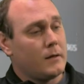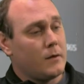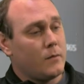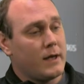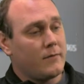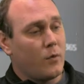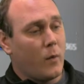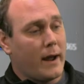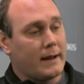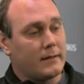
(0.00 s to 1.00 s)
We have a
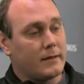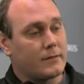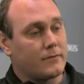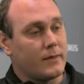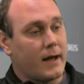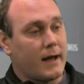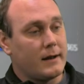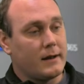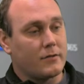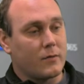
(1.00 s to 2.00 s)
waiting list for that,
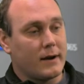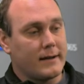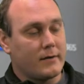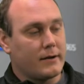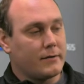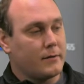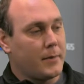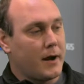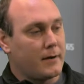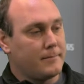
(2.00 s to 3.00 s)
and it's right down here at the
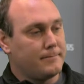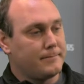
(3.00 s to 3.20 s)
bottom.